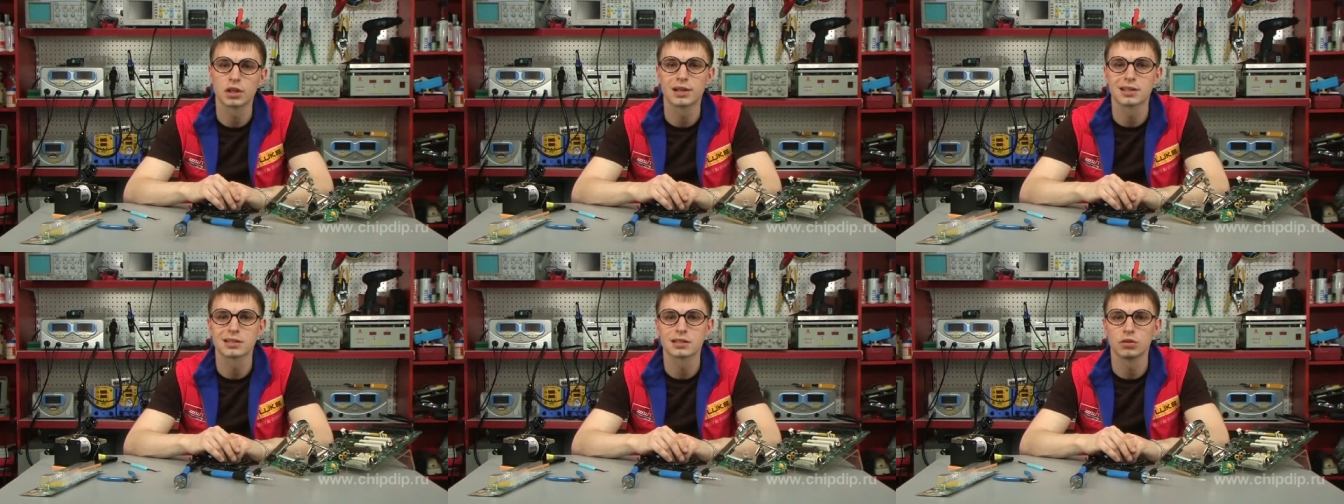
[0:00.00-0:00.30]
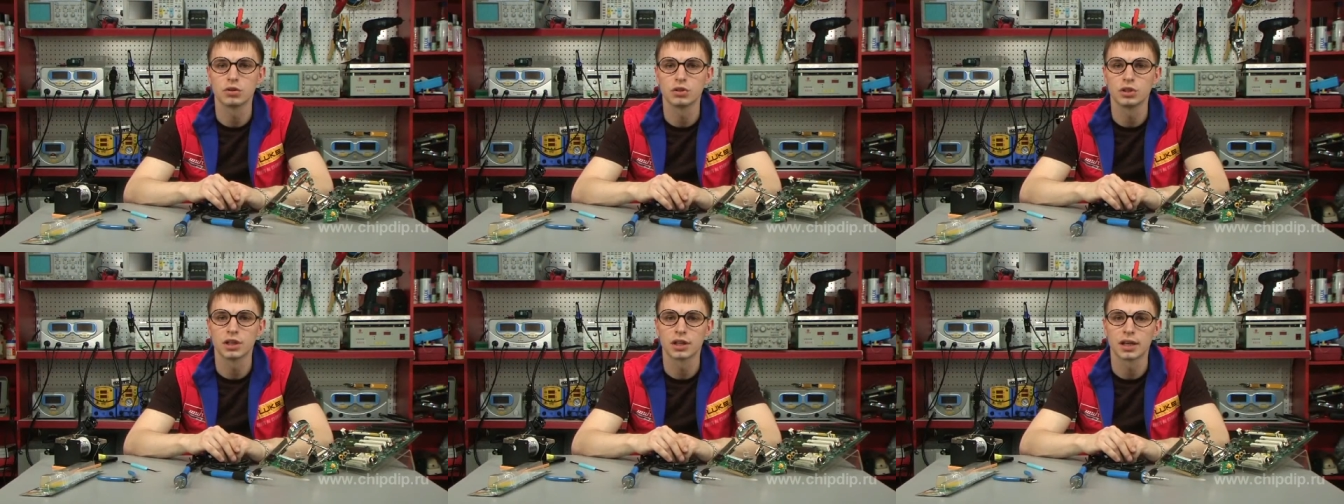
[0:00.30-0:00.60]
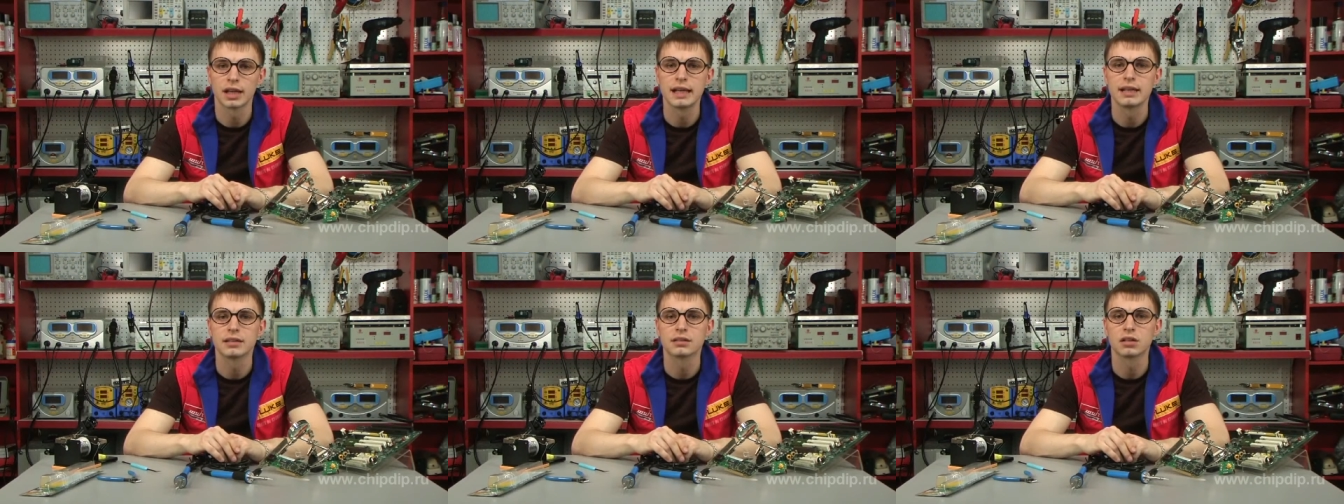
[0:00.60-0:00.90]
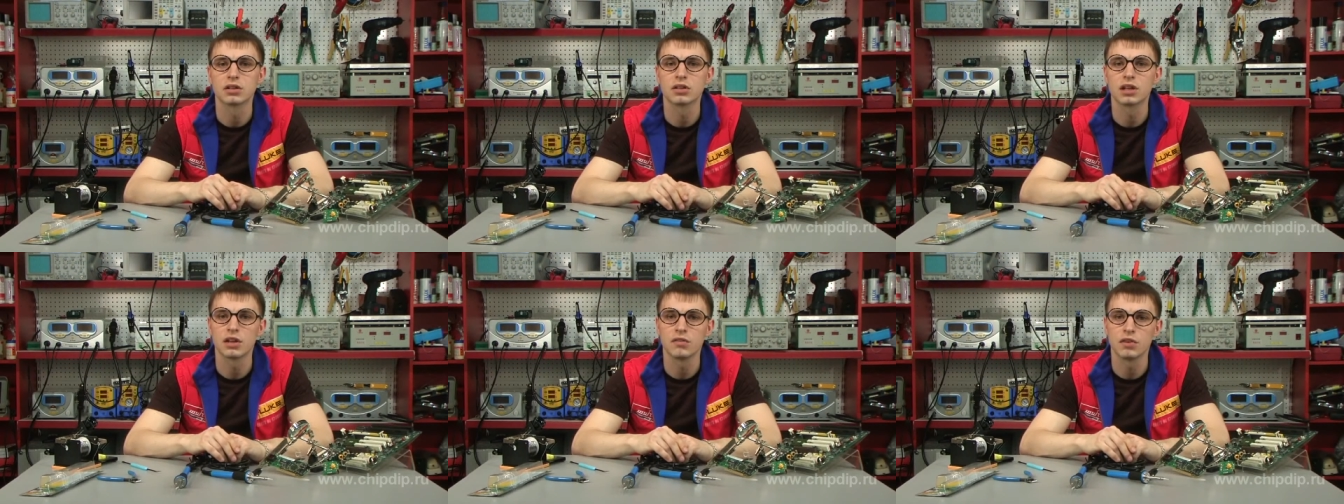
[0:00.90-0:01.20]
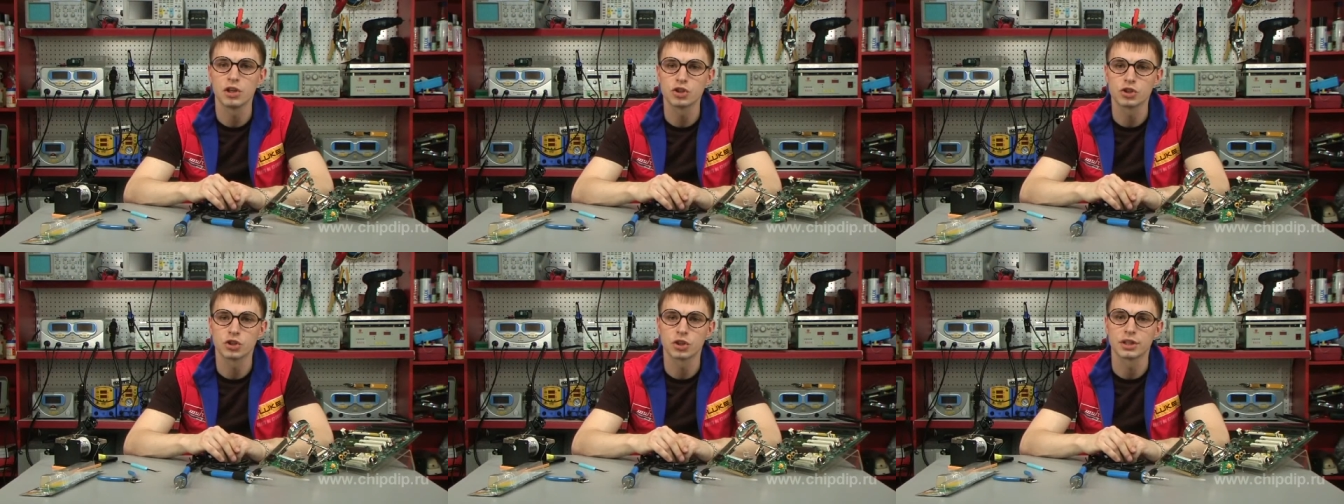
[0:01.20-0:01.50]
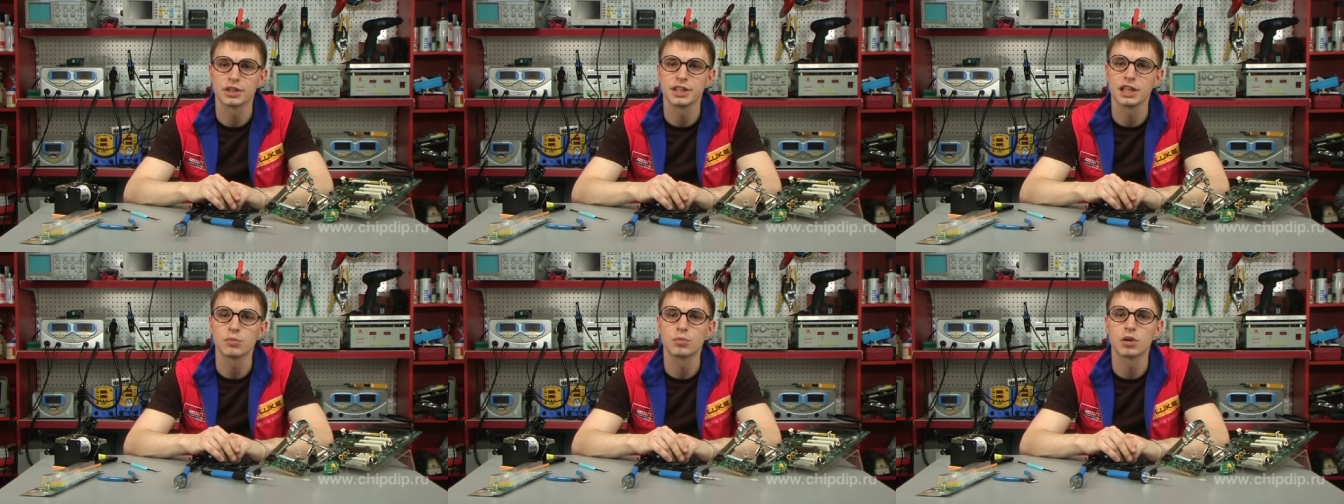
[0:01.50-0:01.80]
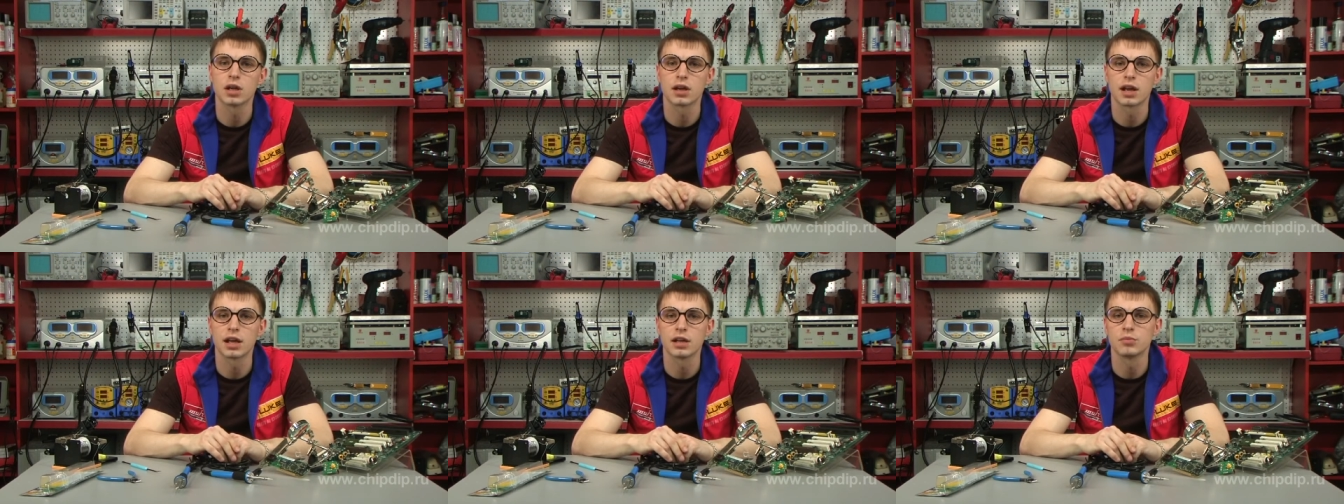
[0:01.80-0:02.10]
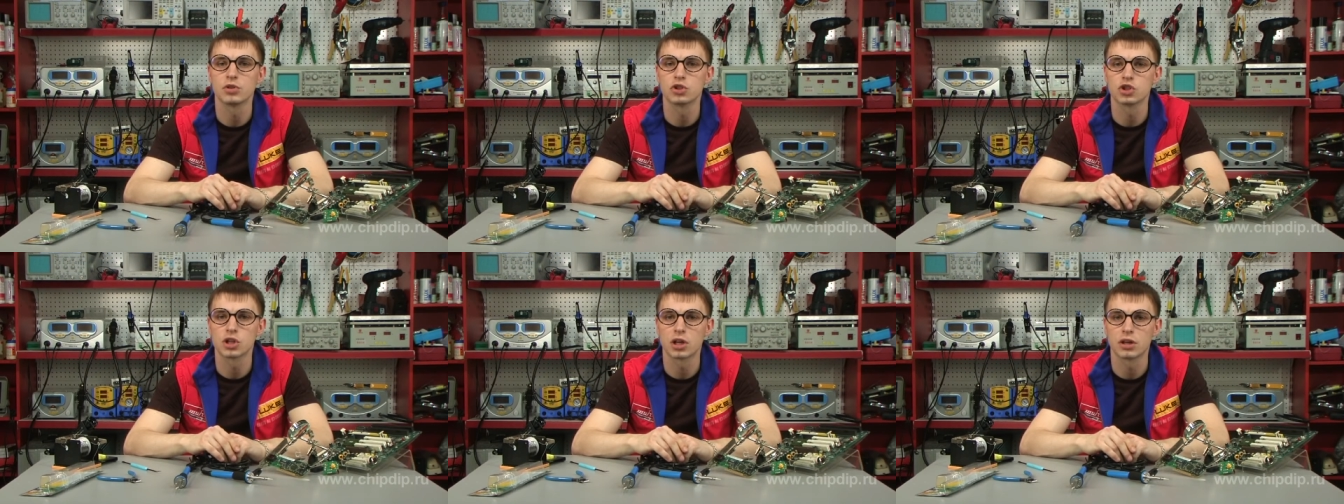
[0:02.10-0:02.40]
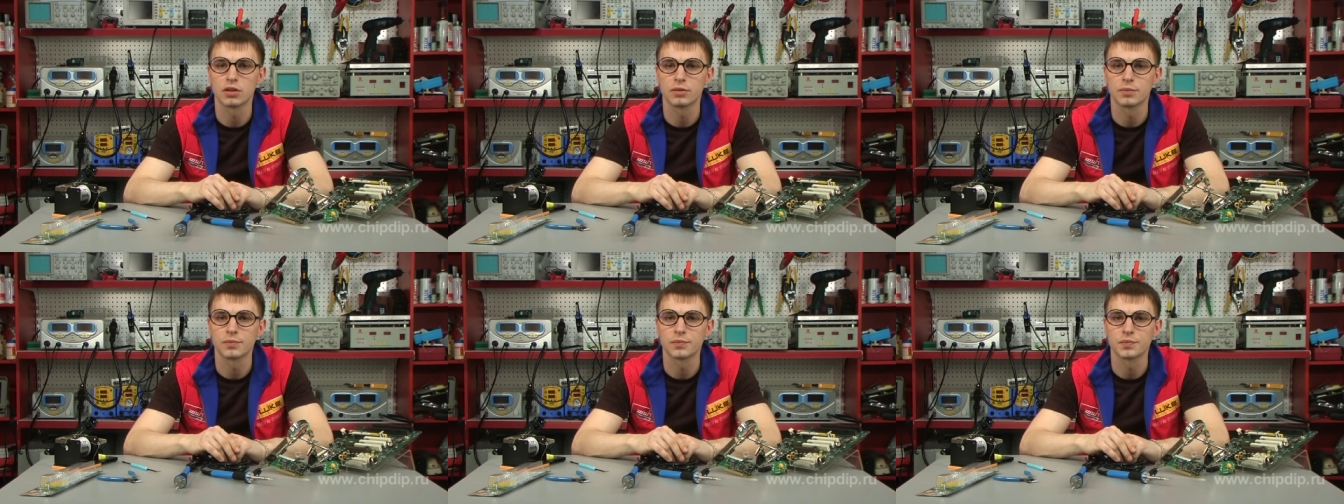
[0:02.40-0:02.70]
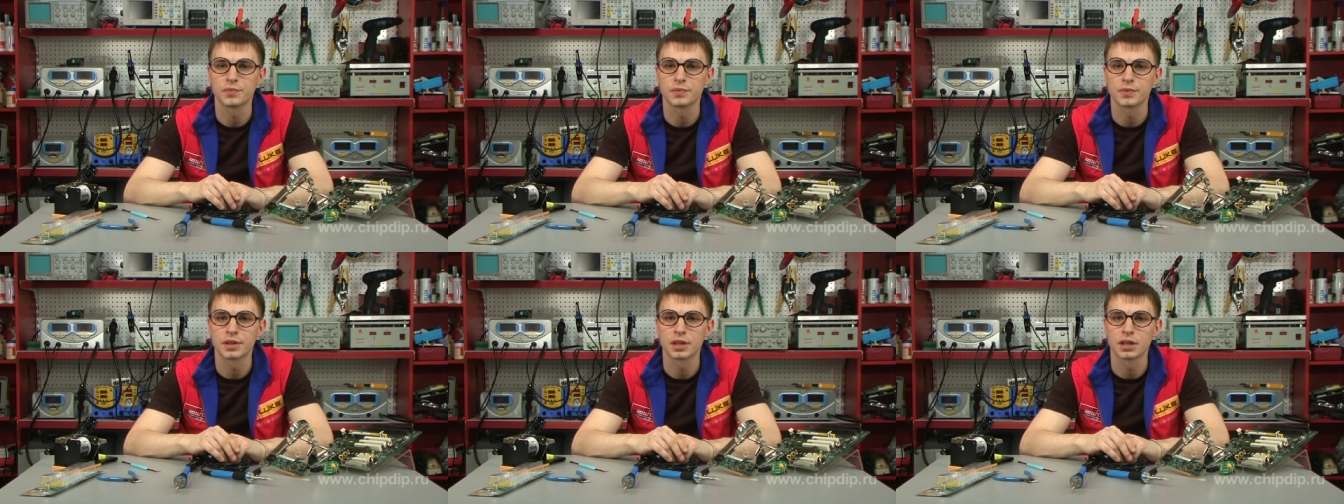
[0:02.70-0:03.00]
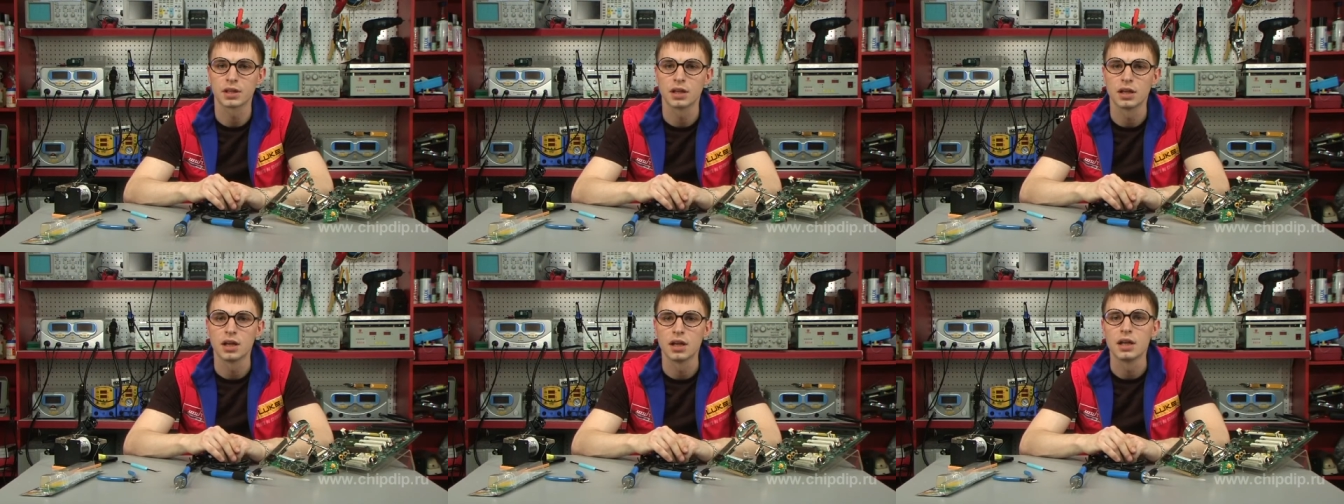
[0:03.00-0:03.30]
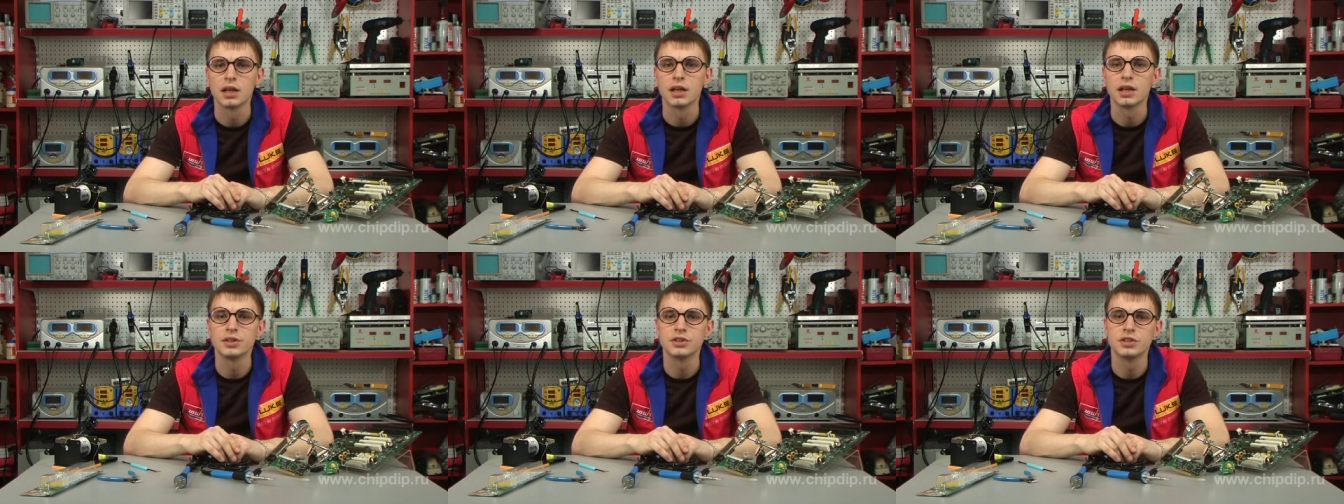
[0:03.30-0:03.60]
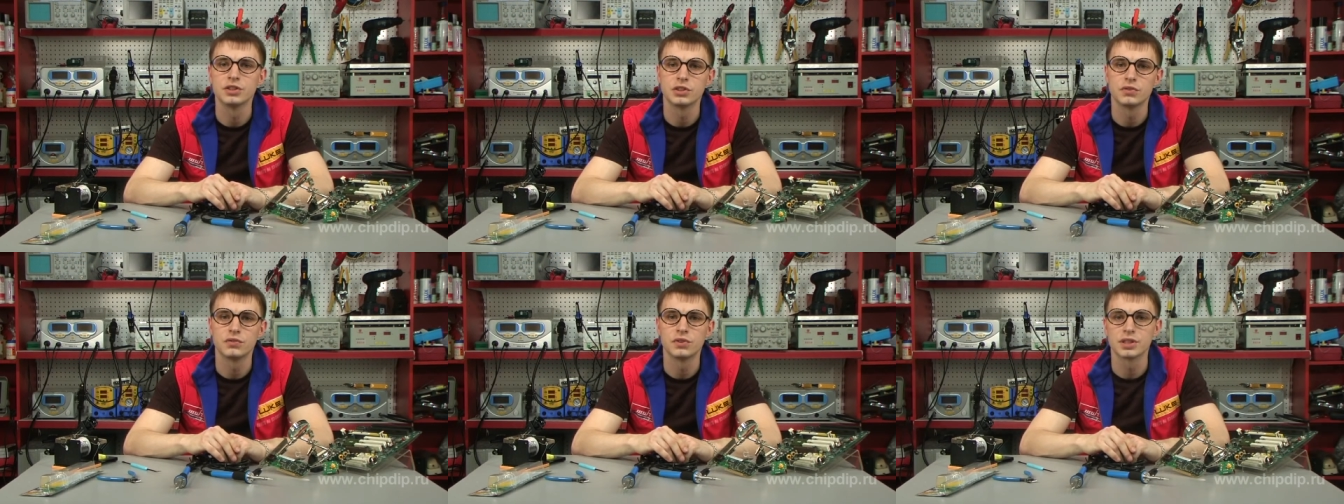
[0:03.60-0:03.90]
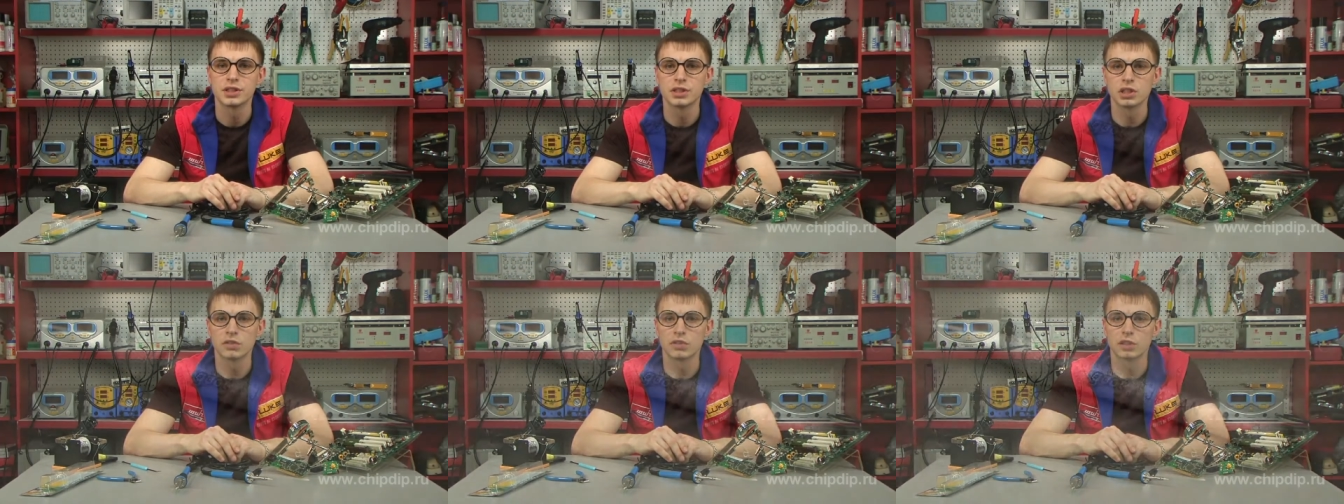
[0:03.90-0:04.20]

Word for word: irons of this series come with four types of multi-layer durable heat-resistant